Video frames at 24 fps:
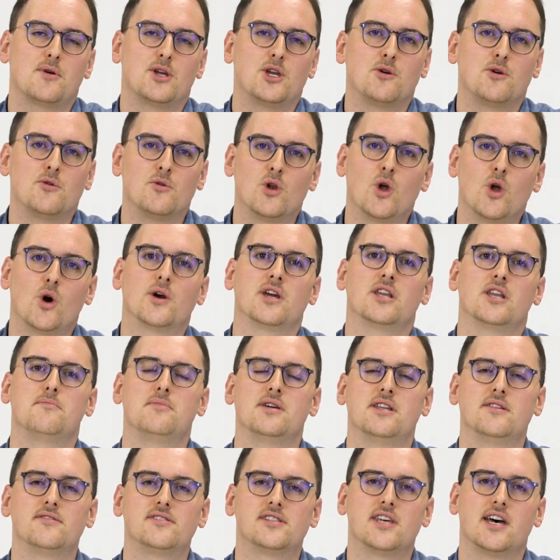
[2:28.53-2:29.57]
where you can lock in a
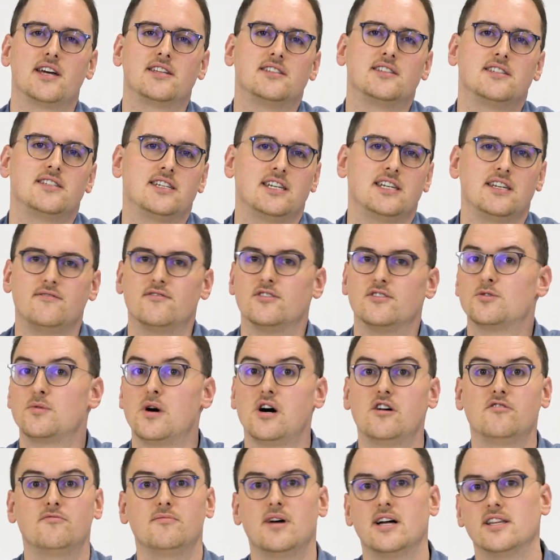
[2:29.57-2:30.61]
bit of certainty for
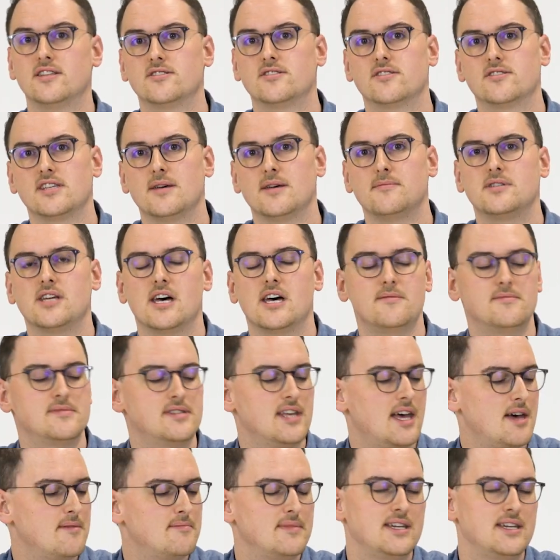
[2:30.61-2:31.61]
12 months or sometimes